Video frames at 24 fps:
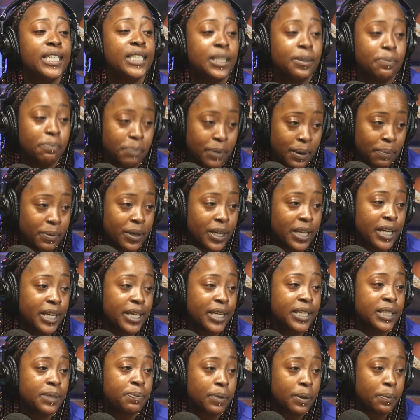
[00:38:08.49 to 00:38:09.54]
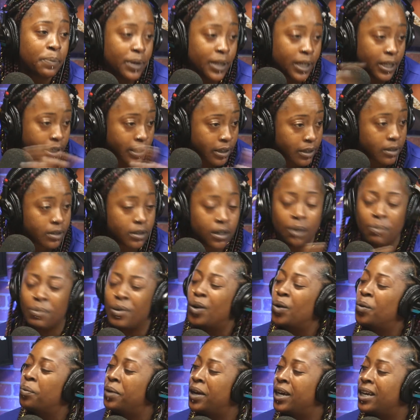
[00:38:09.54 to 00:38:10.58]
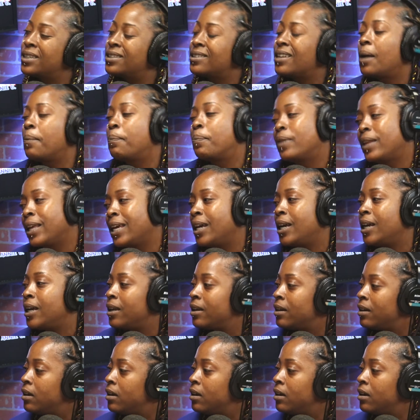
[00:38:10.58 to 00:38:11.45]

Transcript: is and pimping is pimping is. Come on, wow. man, stop playing.